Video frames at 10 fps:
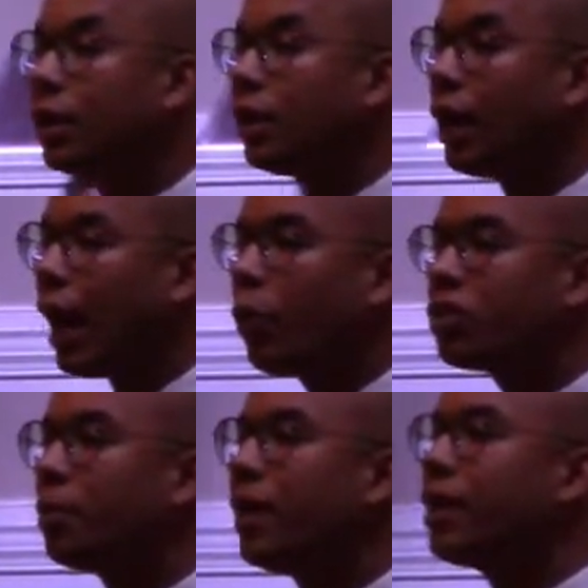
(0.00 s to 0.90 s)
I
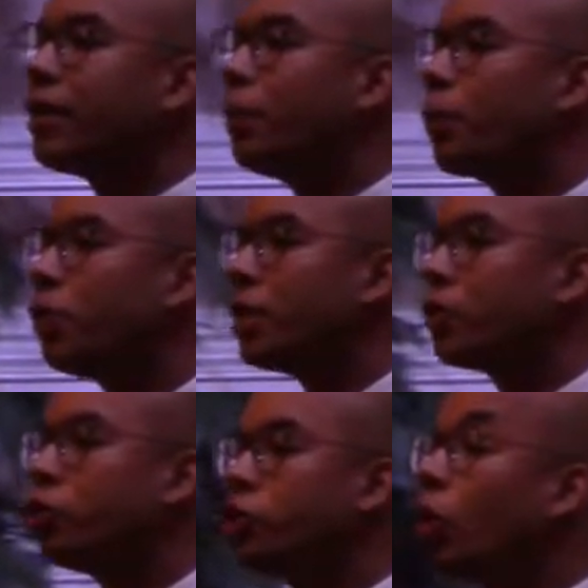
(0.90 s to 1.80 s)
wasn't making a project
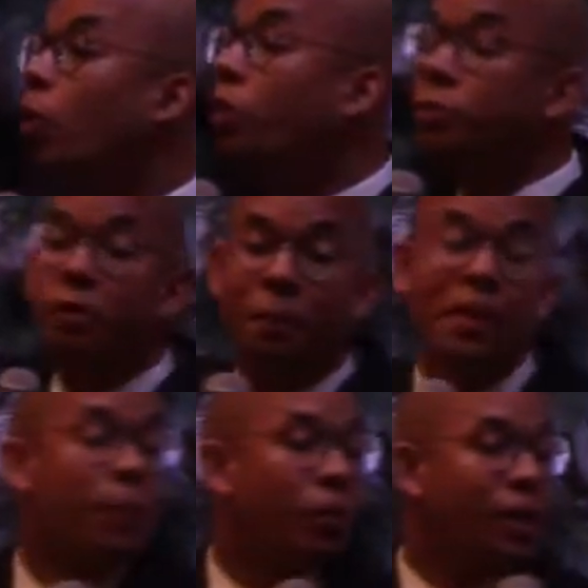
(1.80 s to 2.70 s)
to show off to the
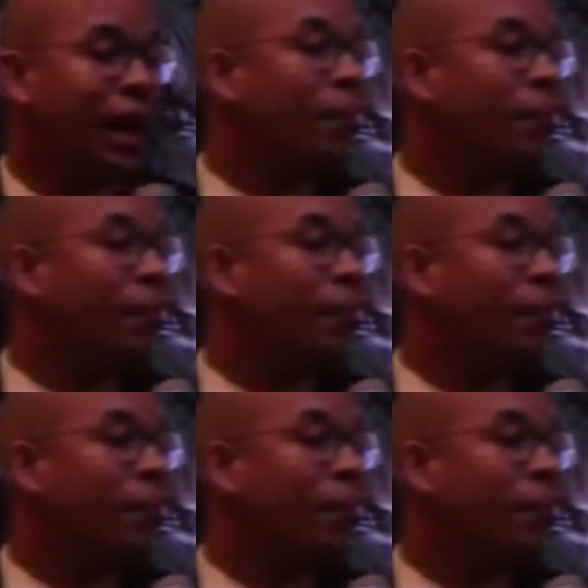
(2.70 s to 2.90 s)
people that I'm a